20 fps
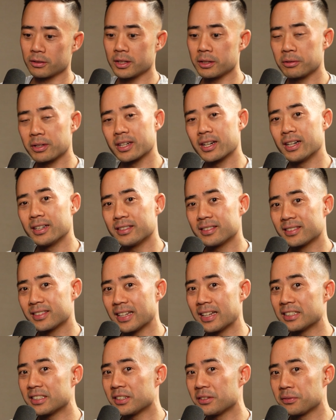anyway, guys,
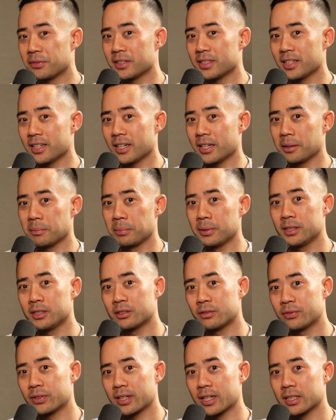that's it for today. Please
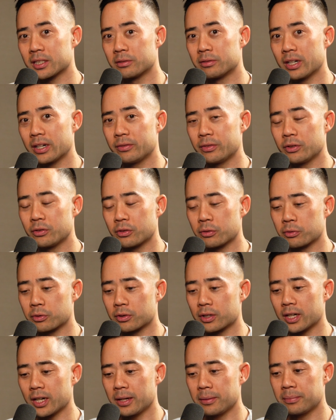don't forget to rate, review,
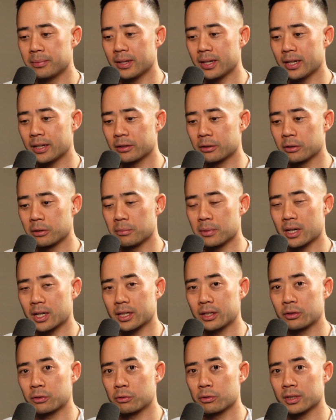subscribe, and go to
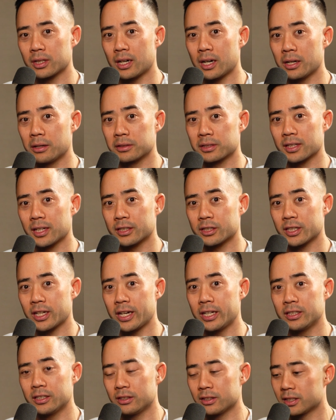
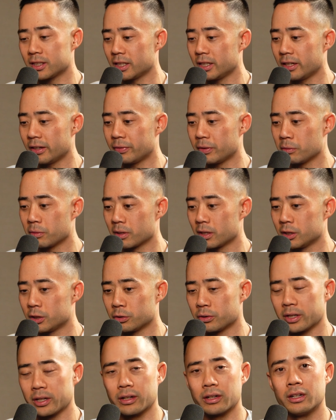marketingschool.io/agency if you want to
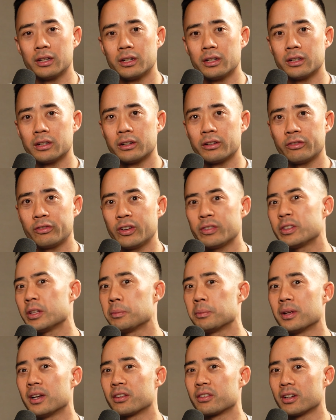join
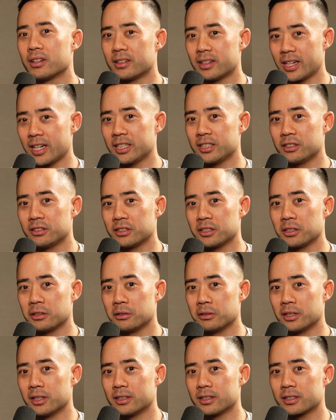50 plus other agency
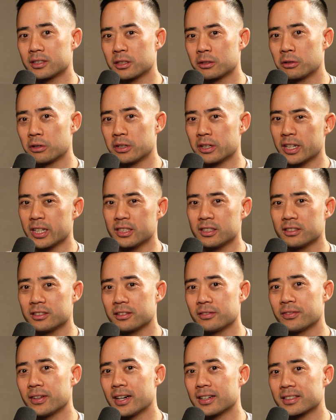owners to grow your
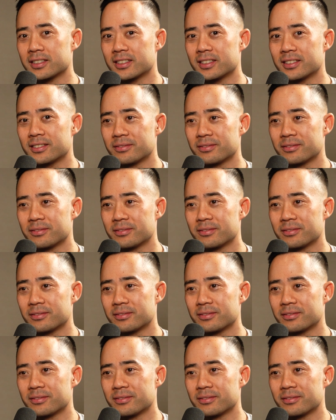agency faster.